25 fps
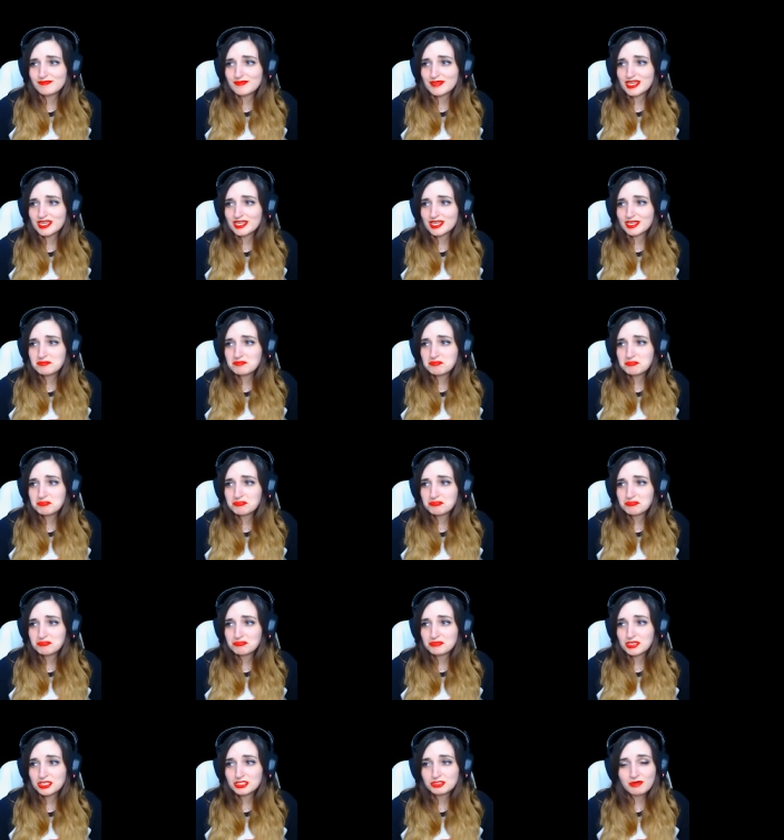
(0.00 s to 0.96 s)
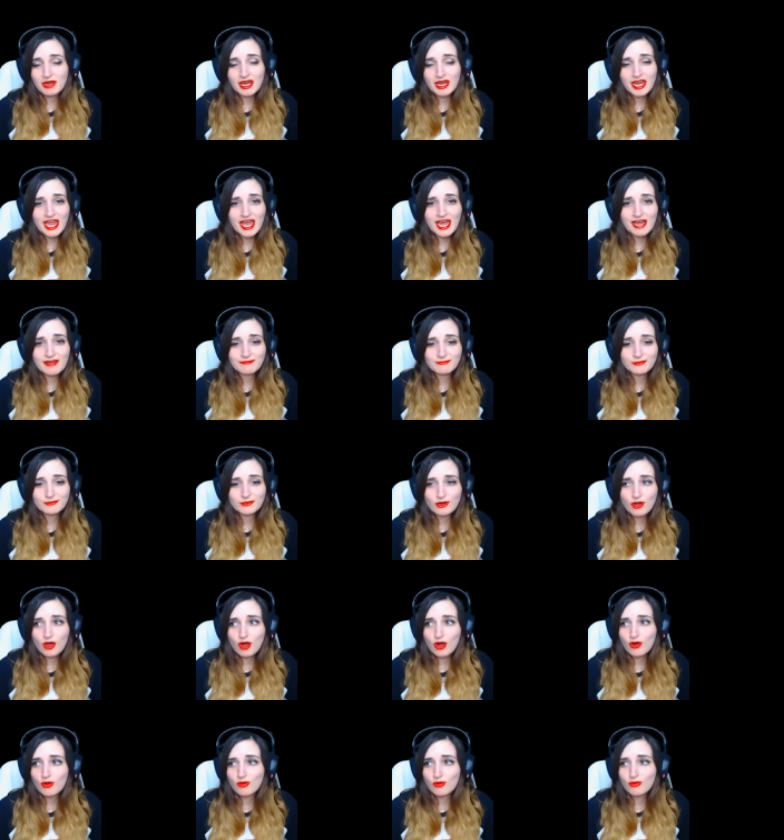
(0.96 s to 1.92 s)
me. That's why I have
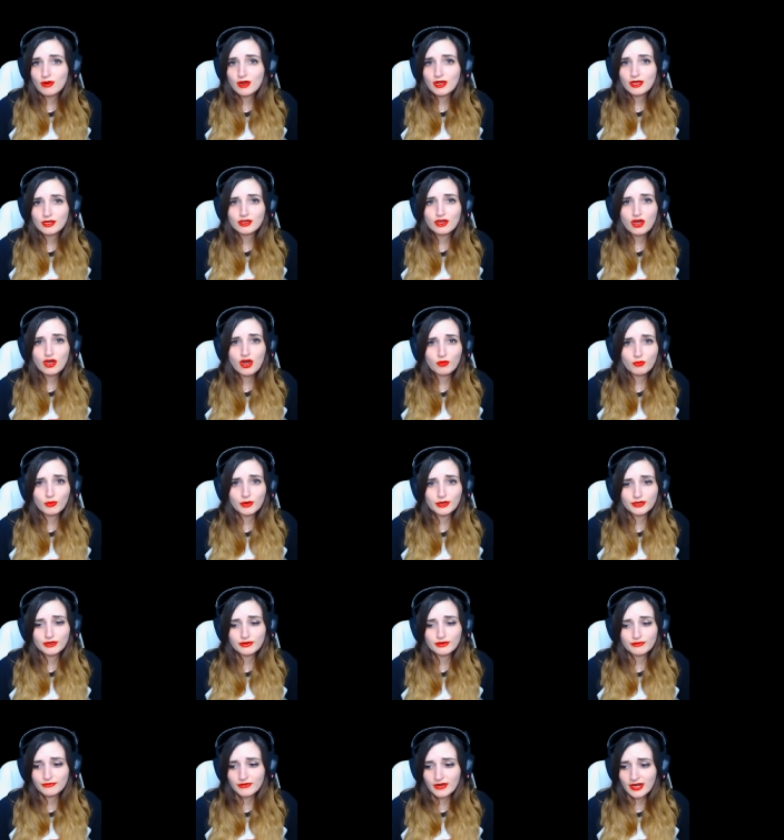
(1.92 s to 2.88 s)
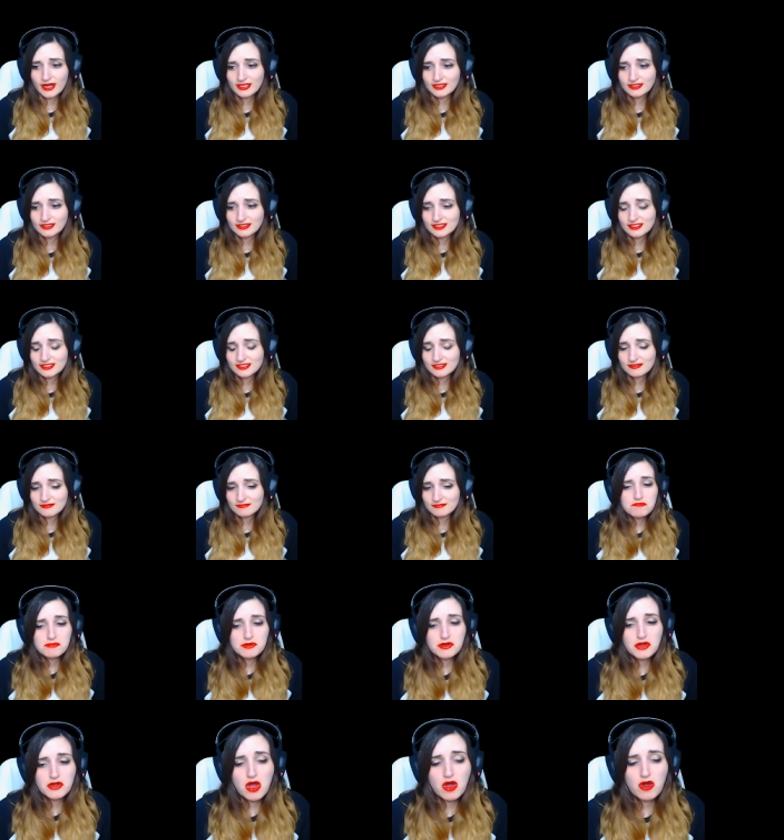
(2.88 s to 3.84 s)
no coworker friends.
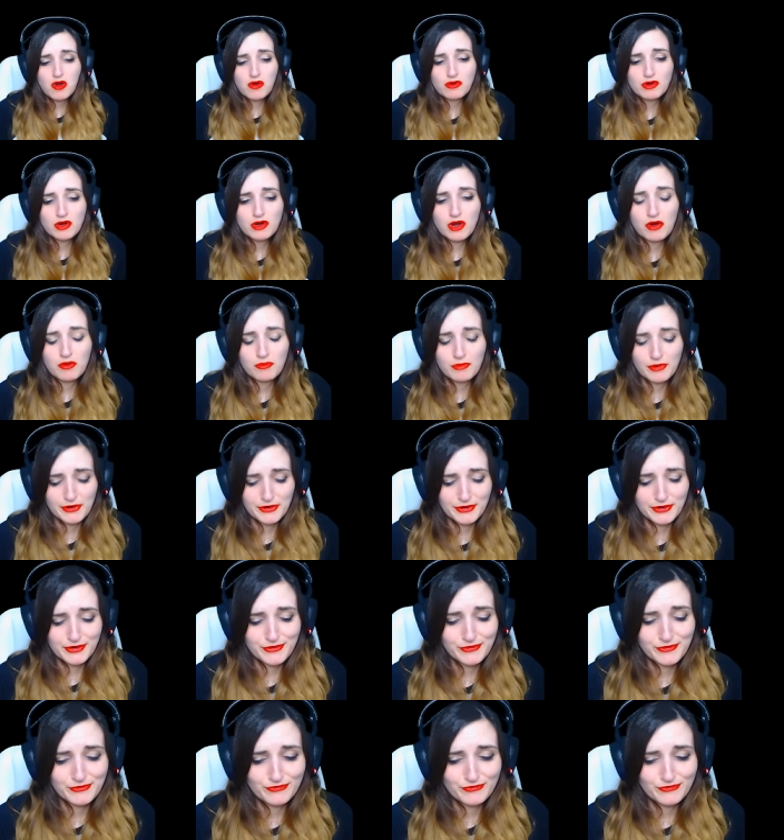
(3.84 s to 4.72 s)
No coworker